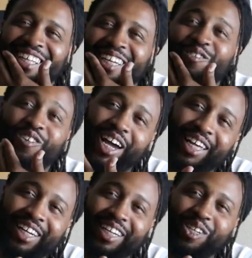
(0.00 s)
He
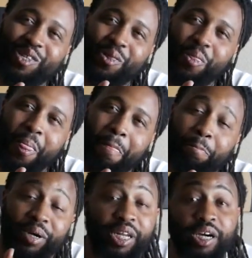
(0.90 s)
ratted.
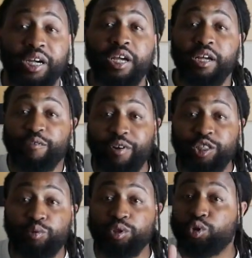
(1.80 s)
But look,
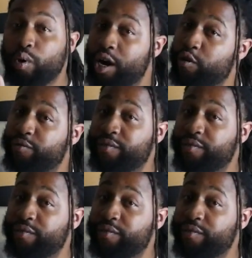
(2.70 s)
Fresh was 12,